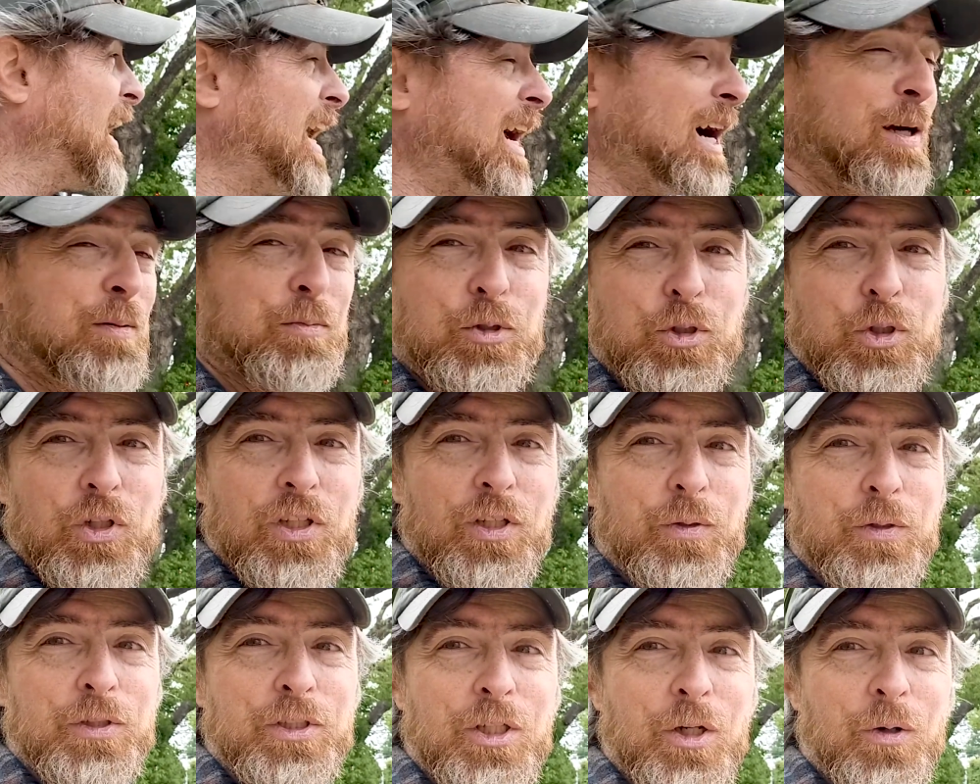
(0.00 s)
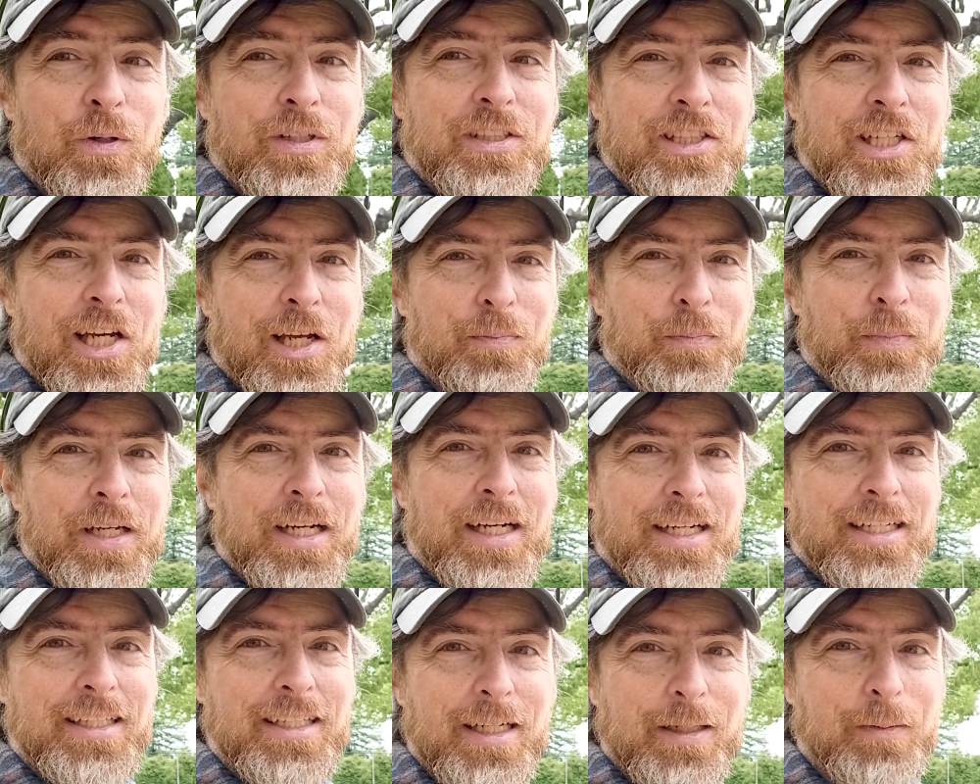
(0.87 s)
I'm sure there was no intent
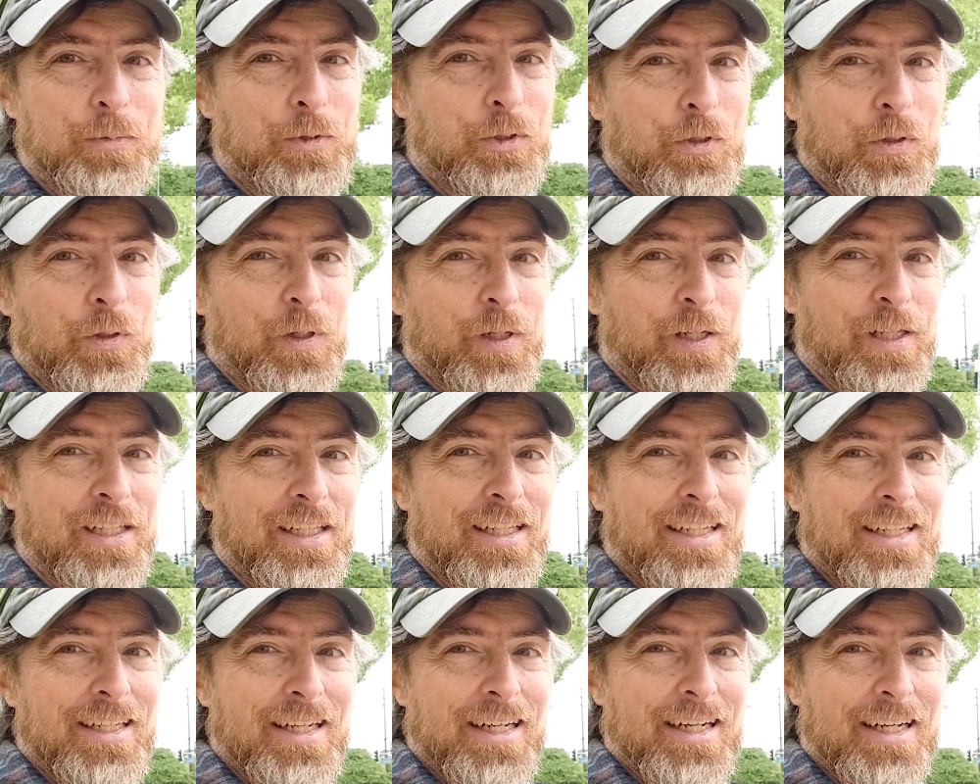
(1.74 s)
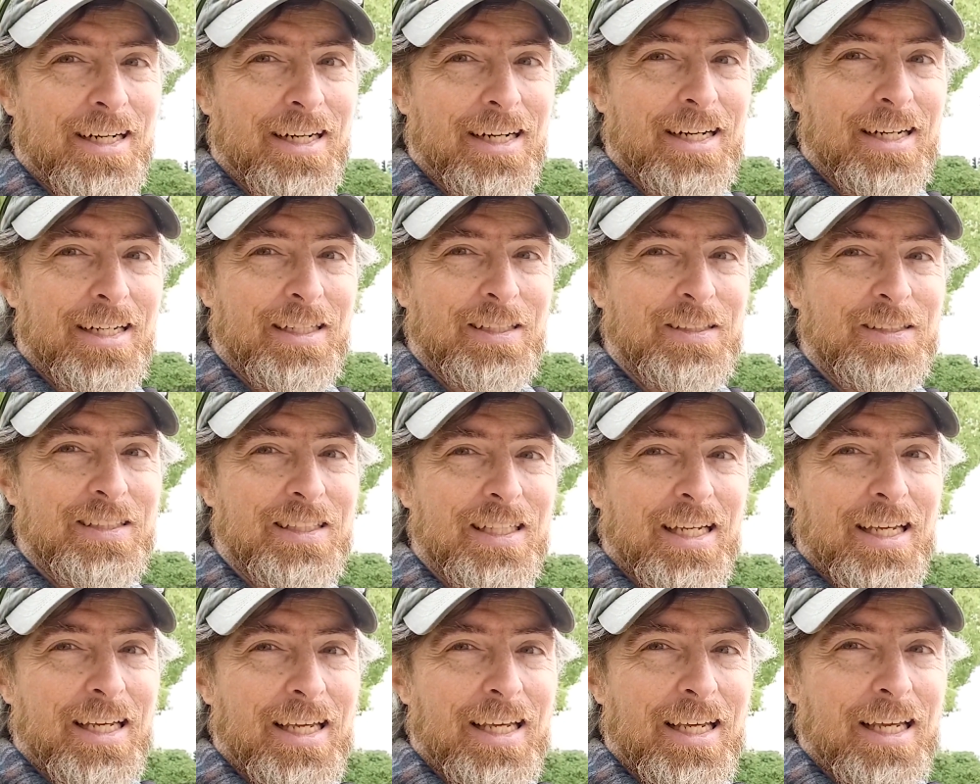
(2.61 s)
behind it. I'm sure
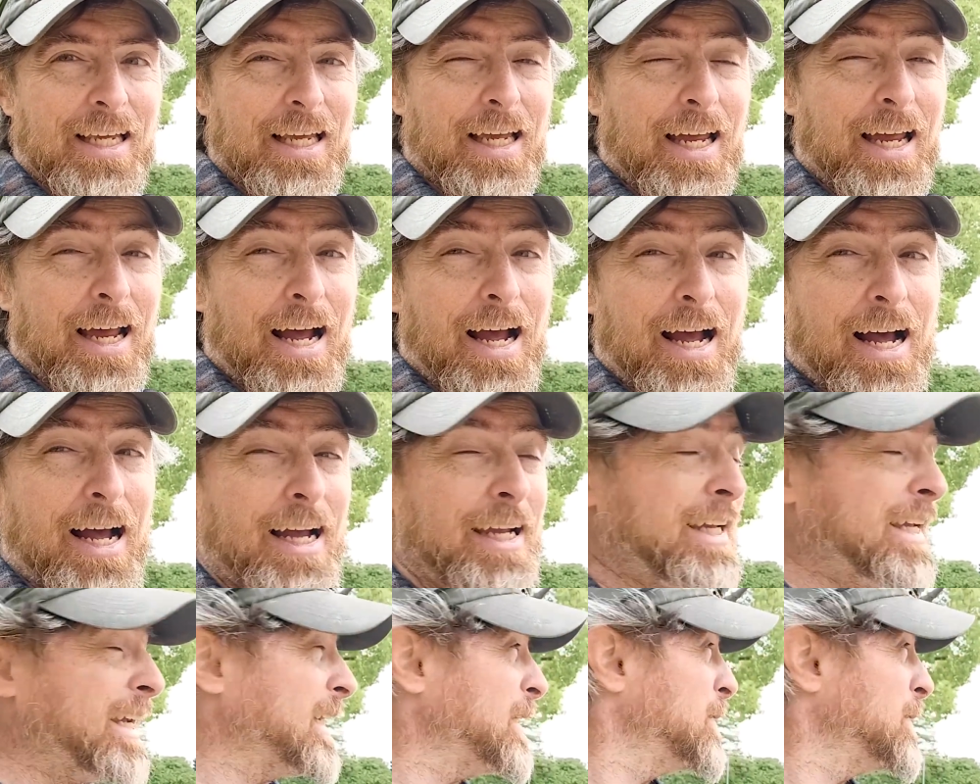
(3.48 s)
I can't